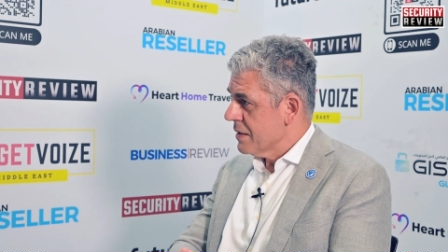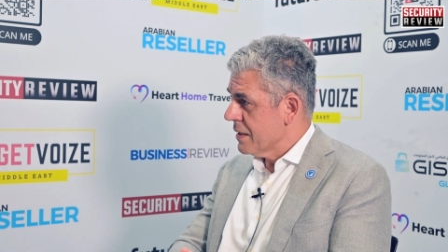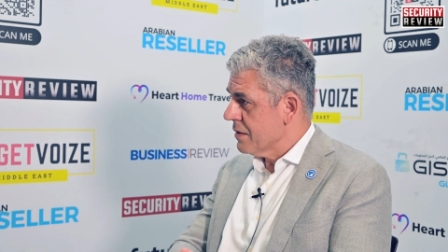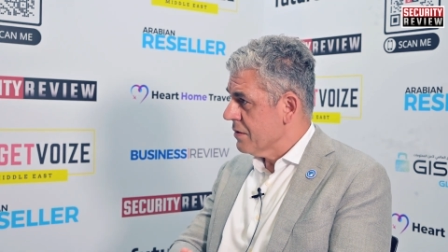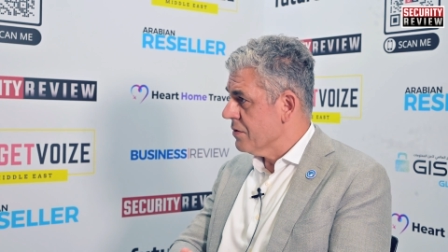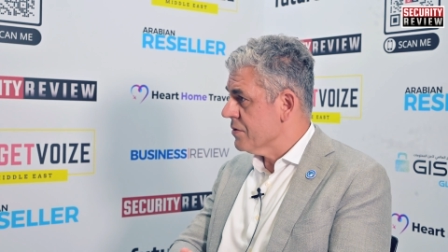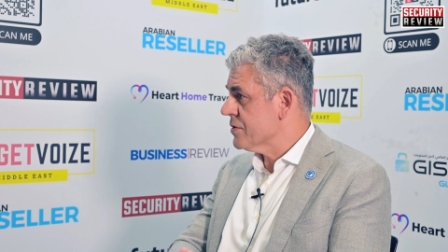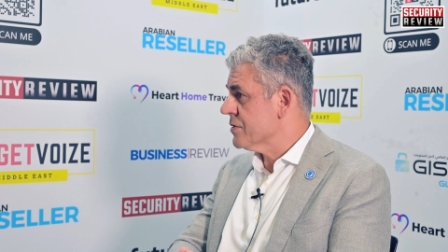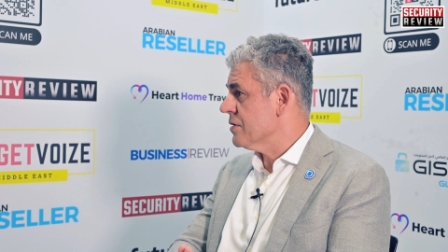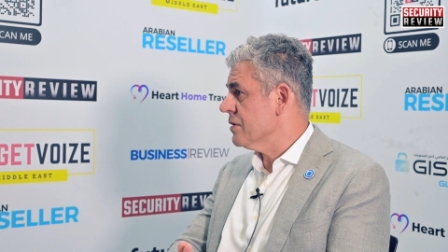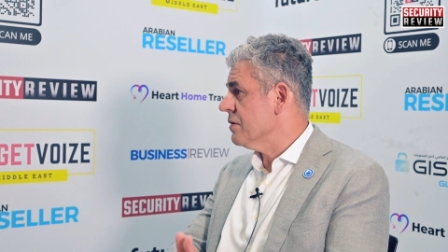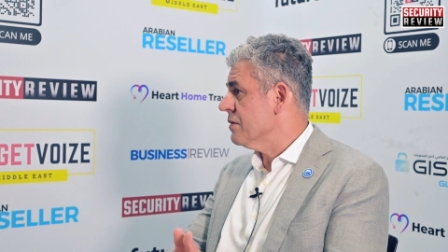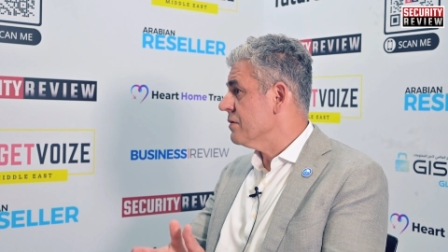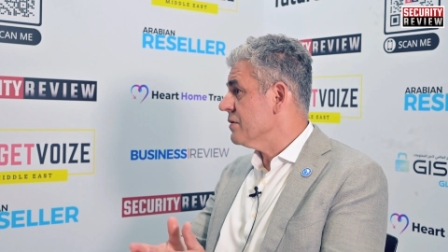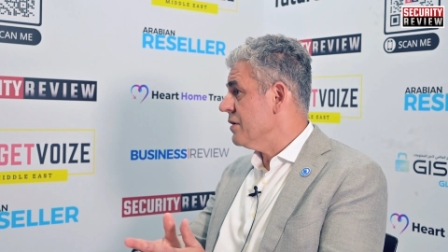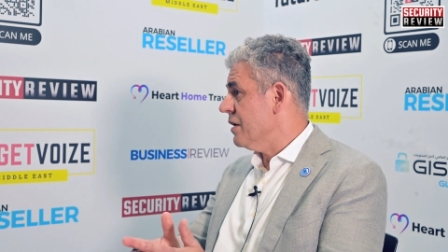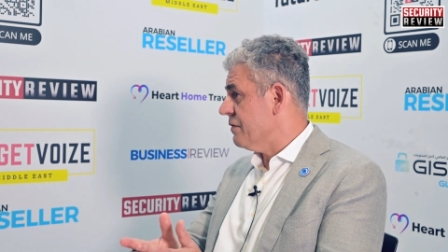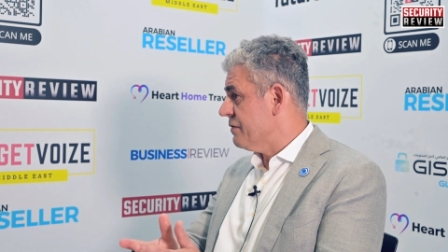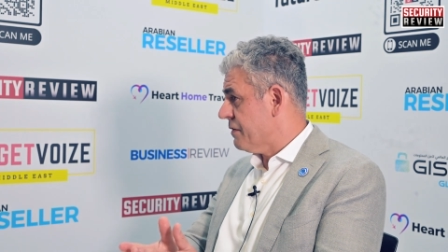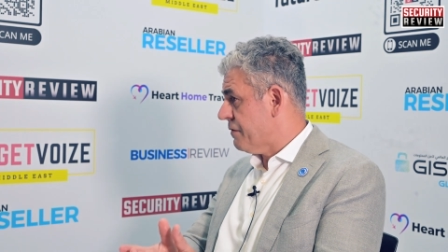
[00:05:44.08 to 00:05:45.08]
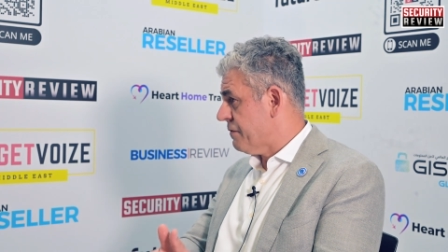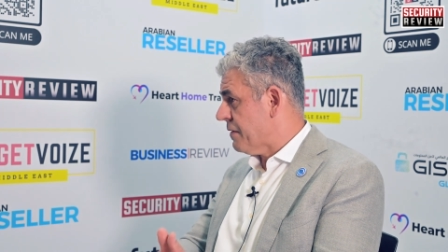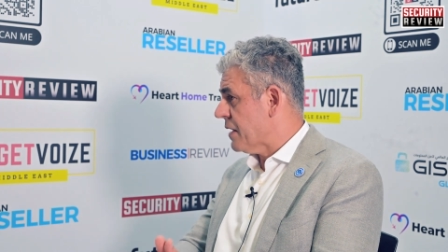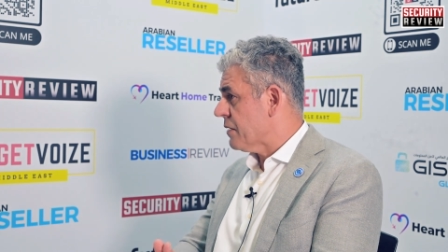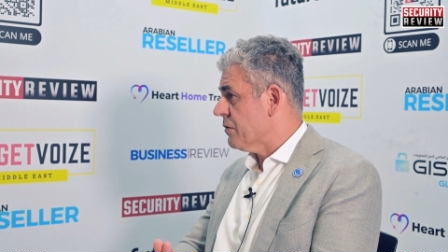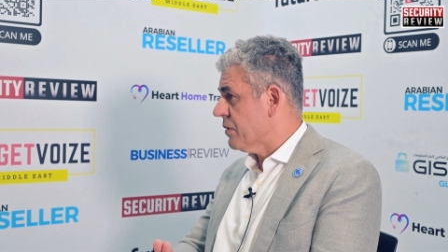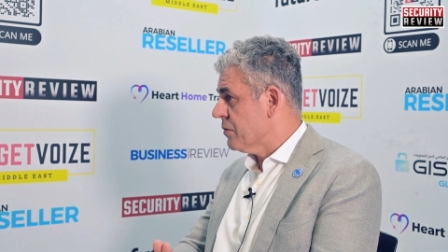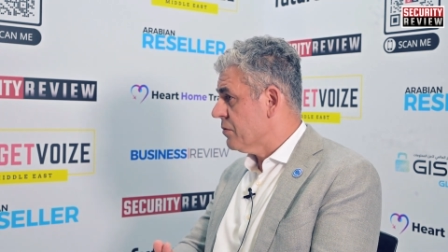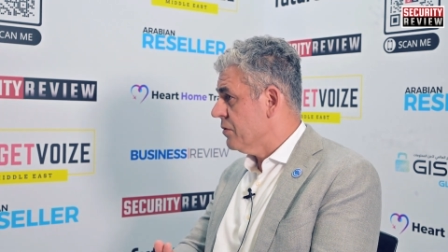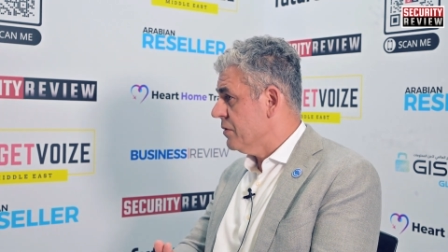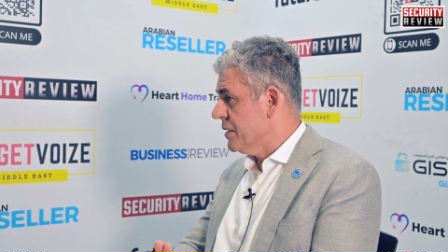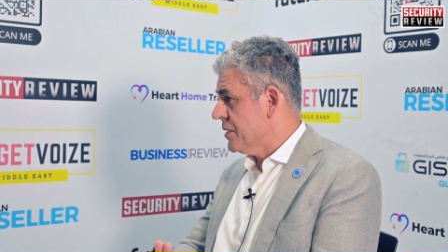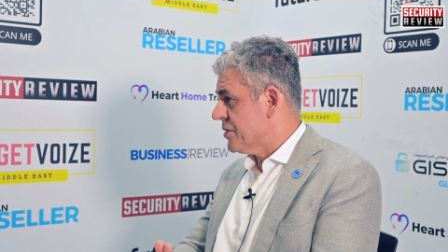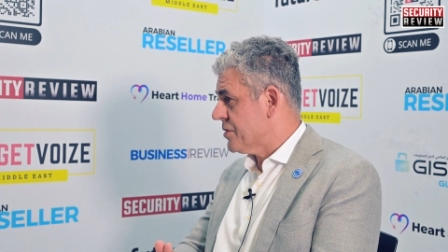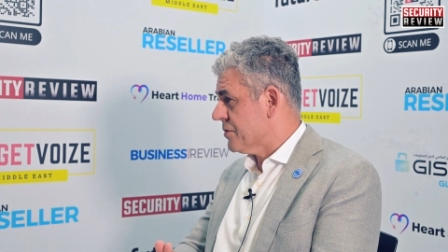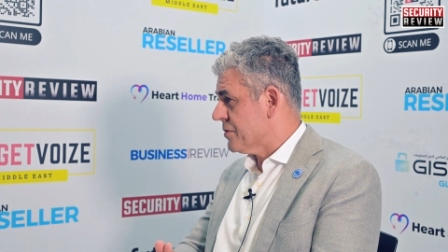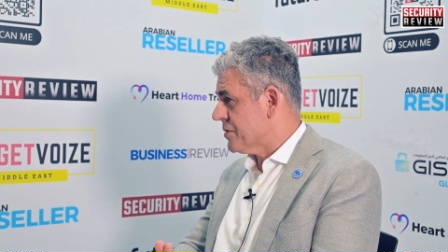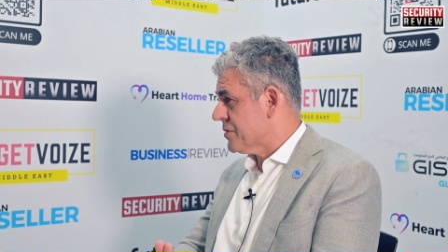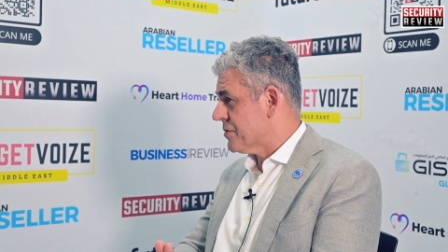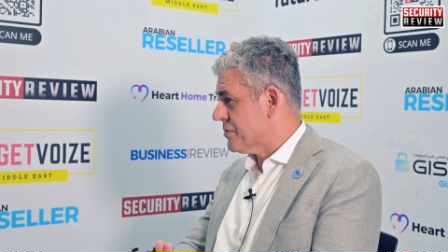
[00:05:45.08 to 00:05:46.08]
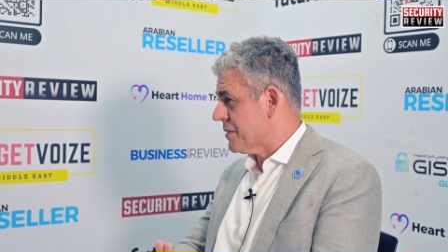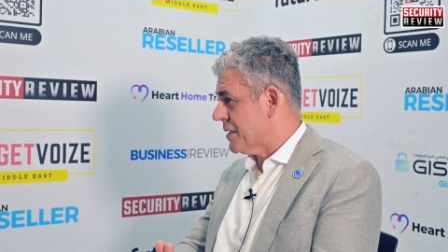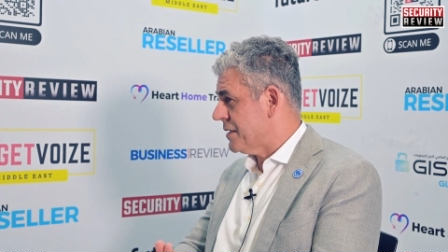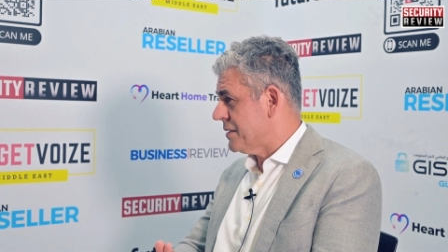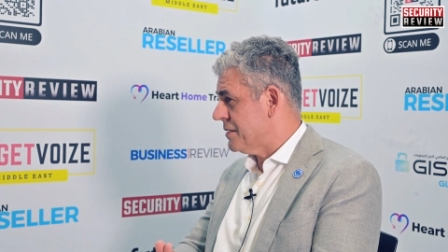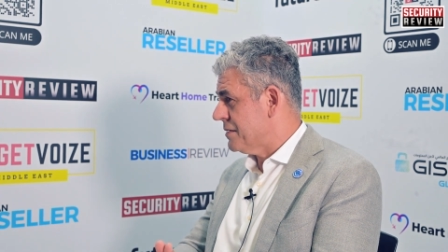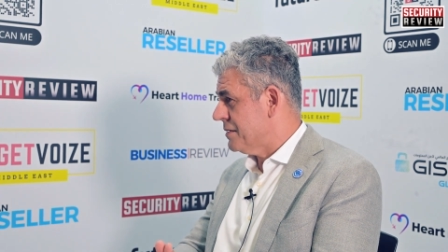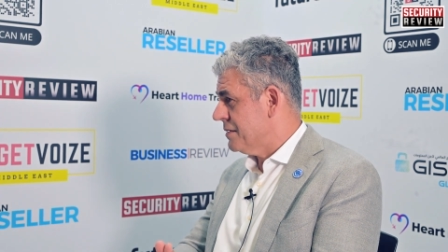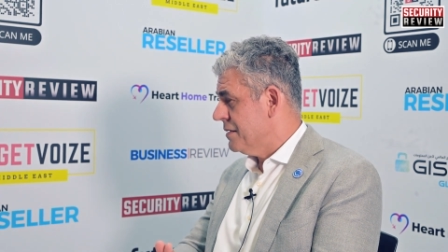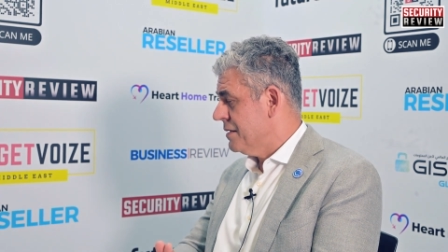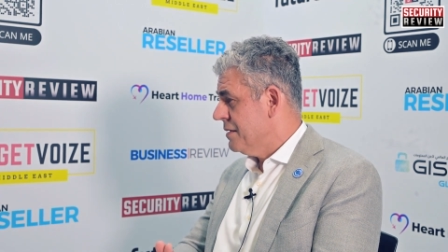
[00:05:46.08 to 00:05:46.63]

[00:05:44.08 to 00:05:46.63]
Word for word: And also you have the firewall rule issues, right?